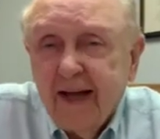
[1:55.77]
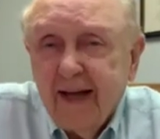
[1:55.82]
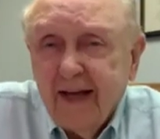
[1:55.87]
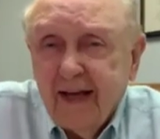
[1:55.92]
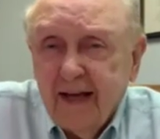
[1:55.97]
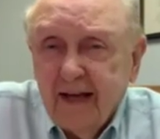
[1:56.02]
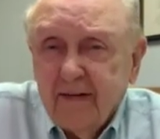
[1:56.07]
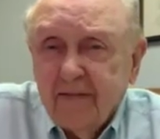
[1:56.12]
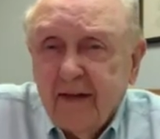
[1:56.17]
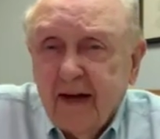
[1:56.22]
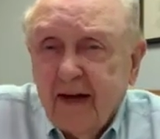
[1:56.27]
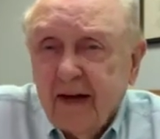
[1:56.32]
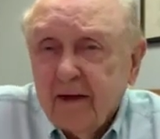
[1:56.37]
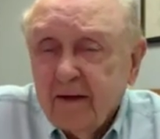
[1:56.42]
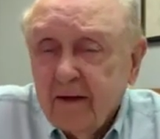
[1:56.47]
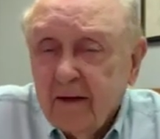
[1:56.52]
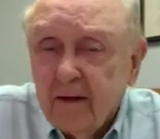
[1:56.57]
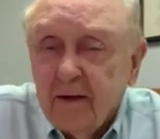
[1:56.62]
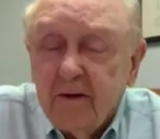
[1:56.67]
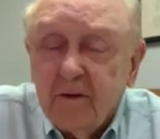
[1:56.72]
In
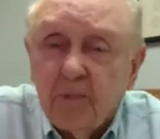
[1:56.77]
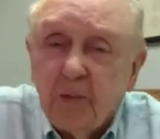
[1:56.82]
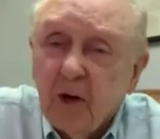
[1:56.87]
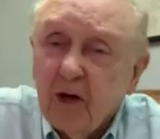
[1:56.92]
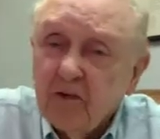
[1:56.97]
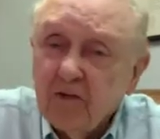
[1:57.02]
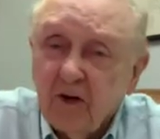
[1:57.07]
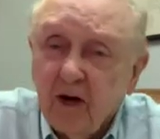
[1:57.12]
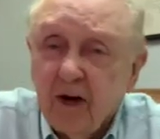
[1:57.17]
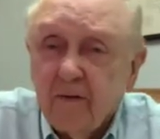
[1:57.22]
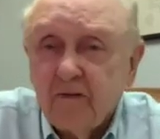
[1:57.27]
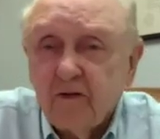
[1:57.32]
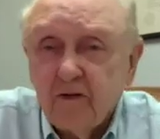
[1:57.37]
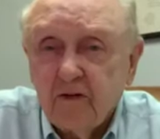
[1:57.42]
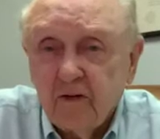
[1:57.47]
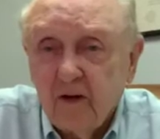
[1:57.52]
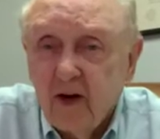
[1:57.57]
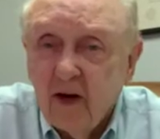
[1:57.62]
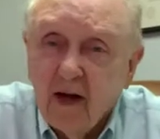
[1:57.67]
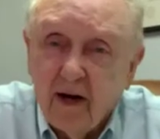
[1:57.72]
that press conference,
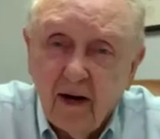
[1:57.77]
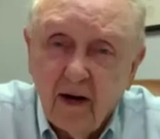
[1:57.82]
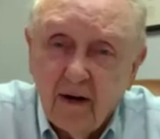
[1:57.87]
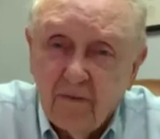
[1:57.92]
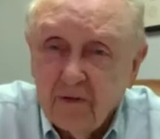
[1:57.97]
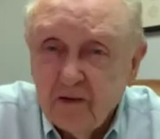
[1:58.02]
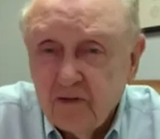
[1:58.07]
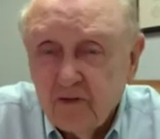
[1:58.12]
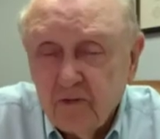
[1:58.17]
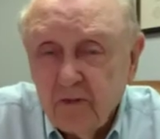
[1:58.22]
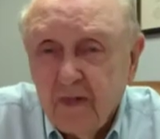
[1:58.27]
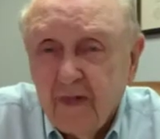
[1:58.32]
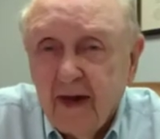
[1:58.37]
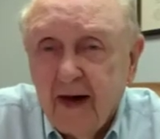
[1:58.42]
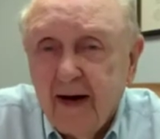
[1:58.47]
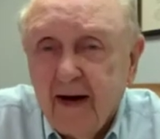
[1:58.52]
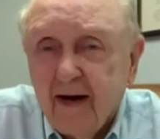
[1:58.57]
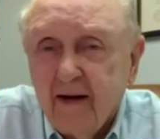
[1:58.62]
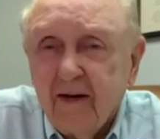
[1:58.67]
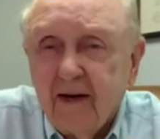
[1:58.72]
a lot of us were
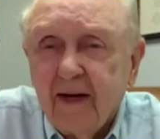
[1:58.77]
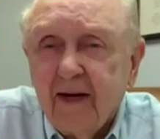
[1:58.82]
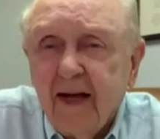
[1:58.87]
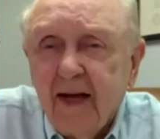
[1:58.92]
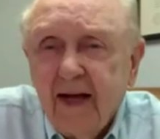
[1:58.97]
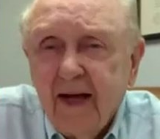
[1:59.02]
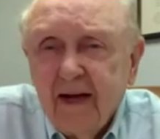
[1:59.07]
there, and